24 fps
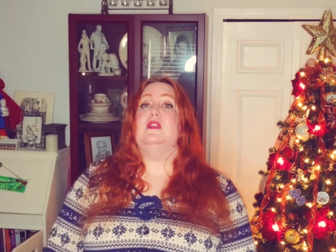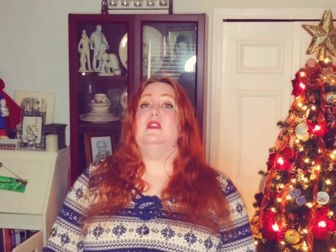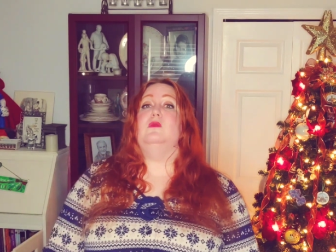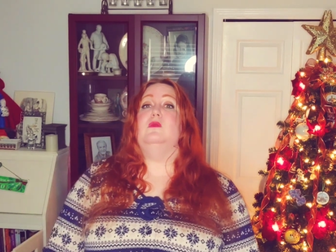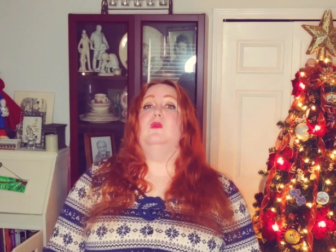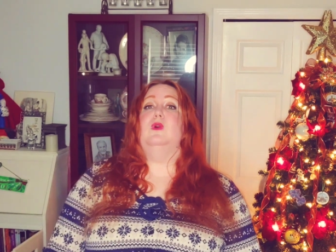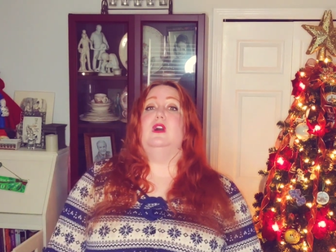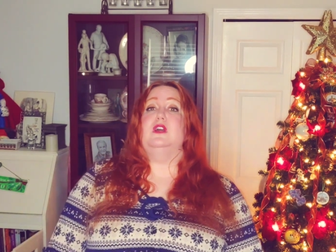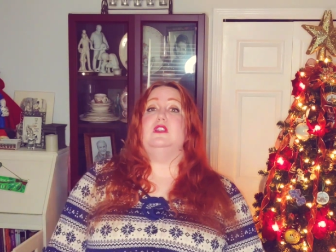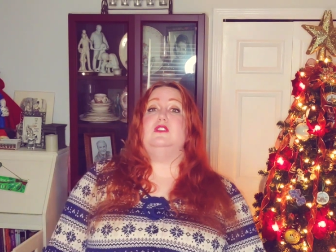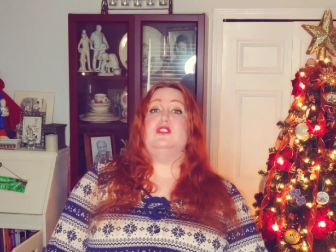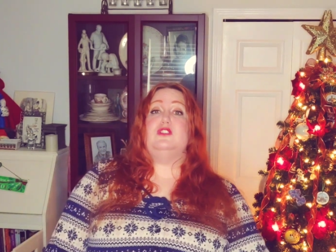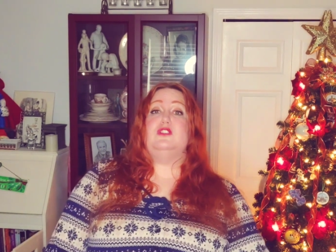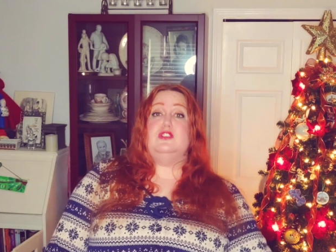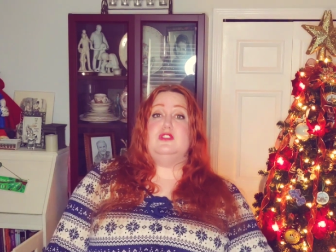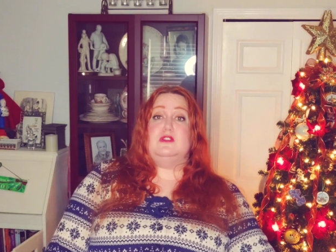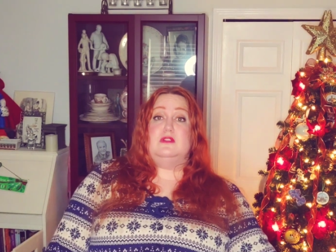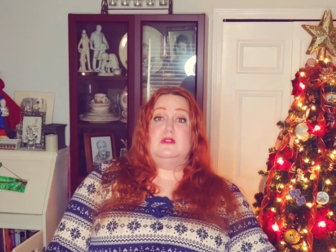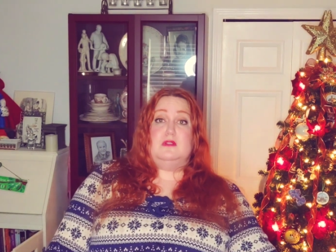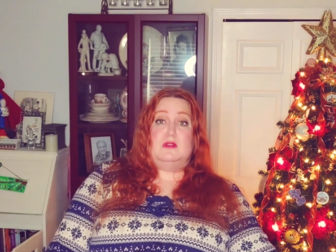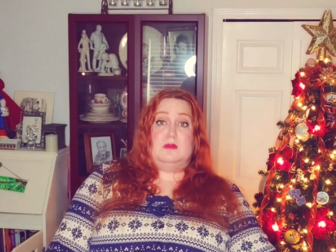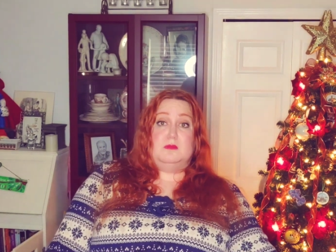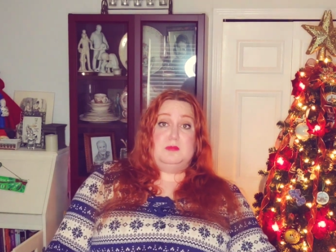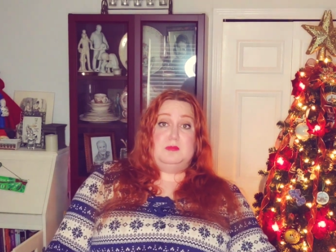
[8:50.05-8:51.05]
and watched
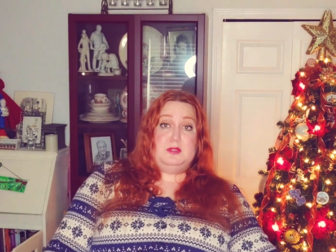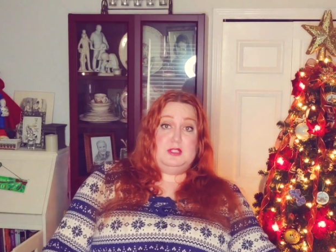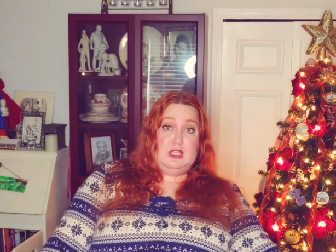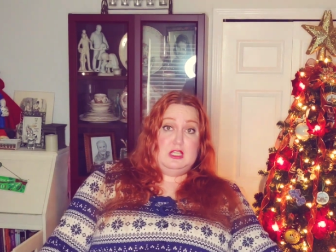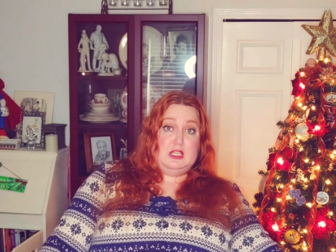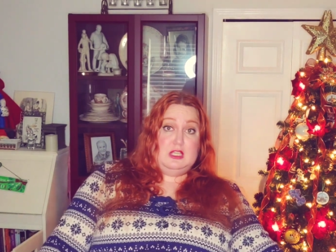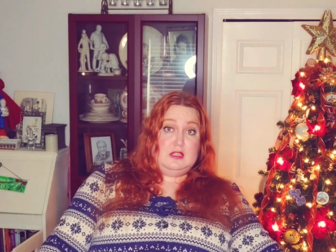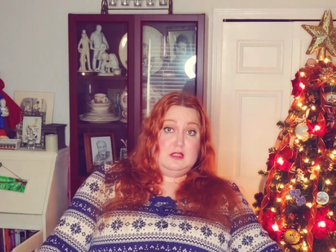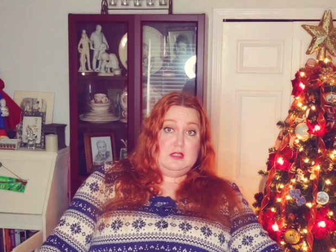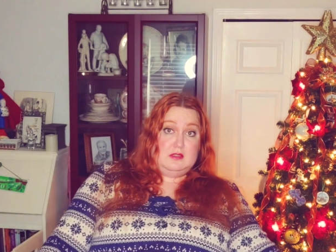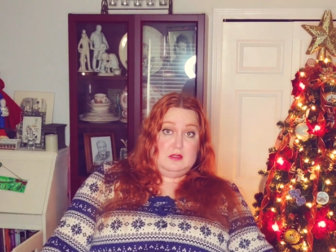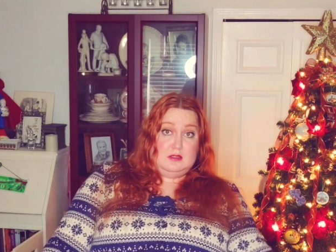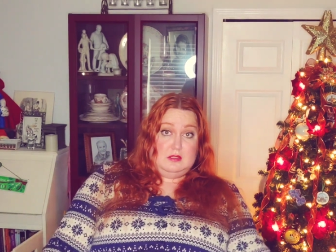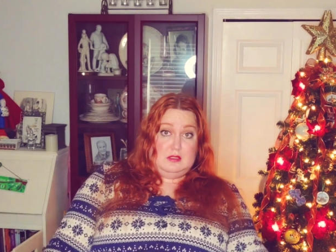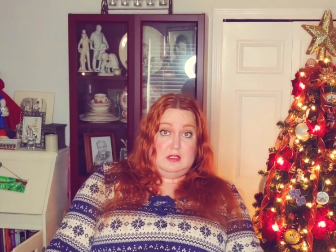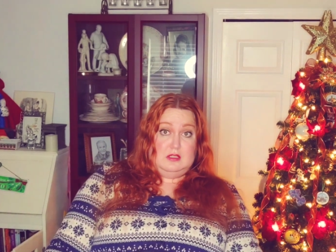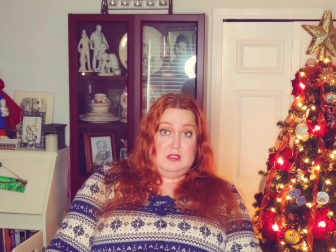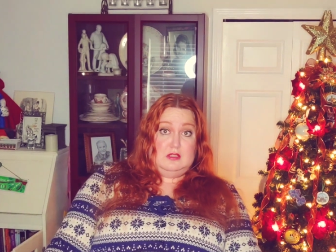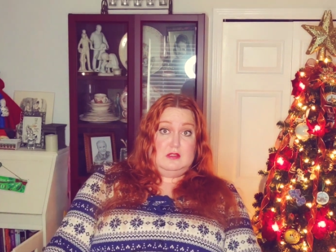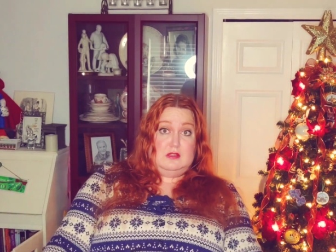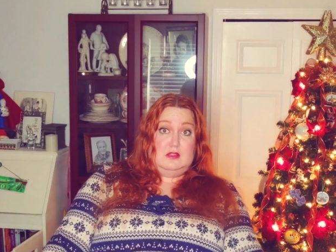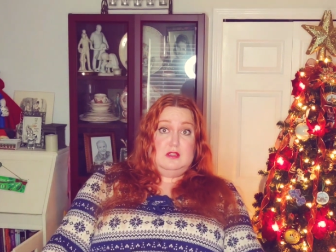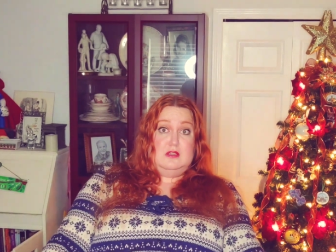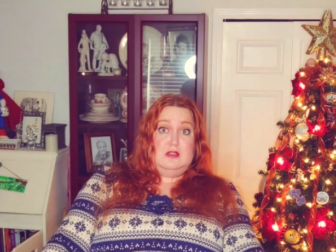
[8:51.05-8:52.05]
the play
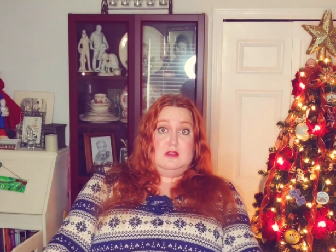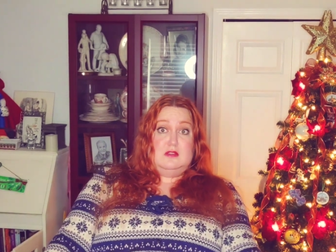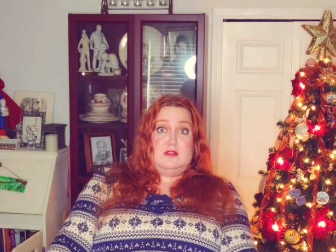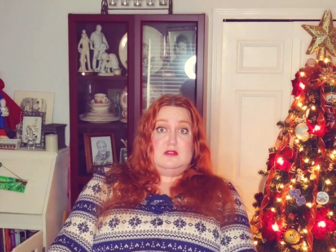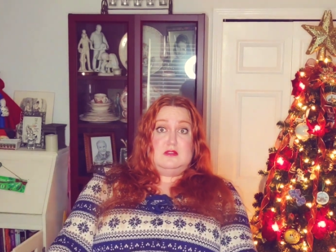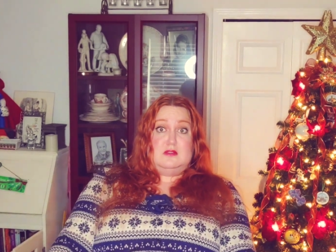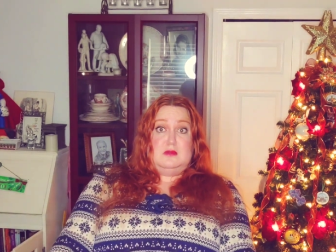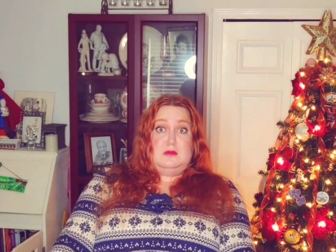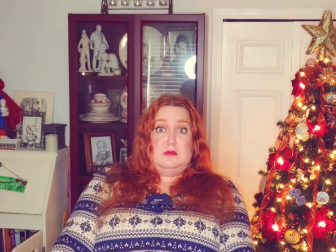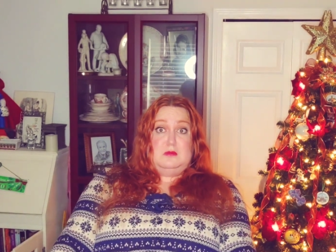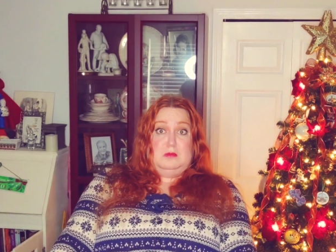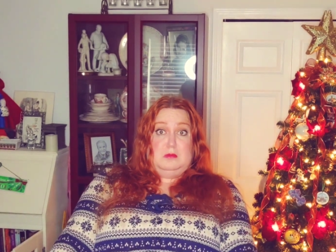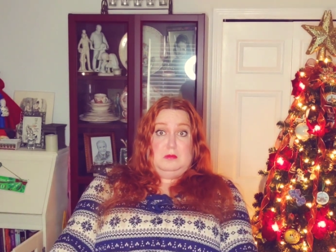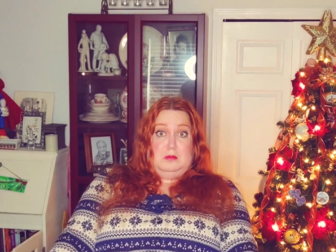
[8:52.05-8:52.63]
like this.